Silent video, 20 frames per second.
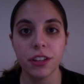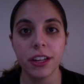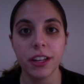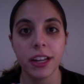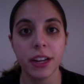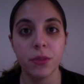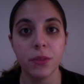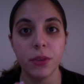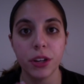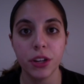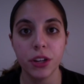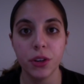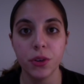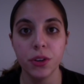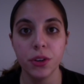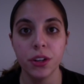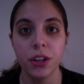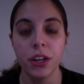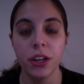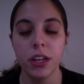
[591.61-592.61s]
I get
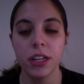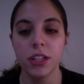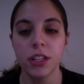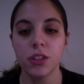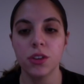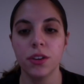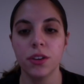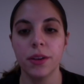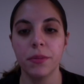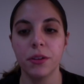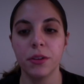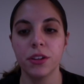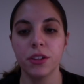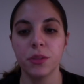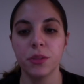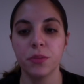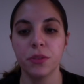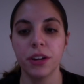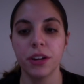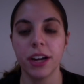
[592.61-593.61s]
renewed, so I'm going
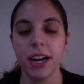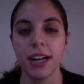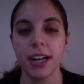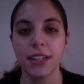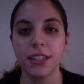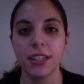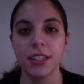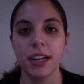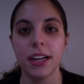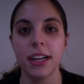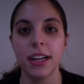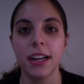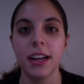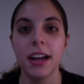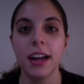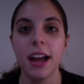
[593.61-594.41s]
to put a hashtag,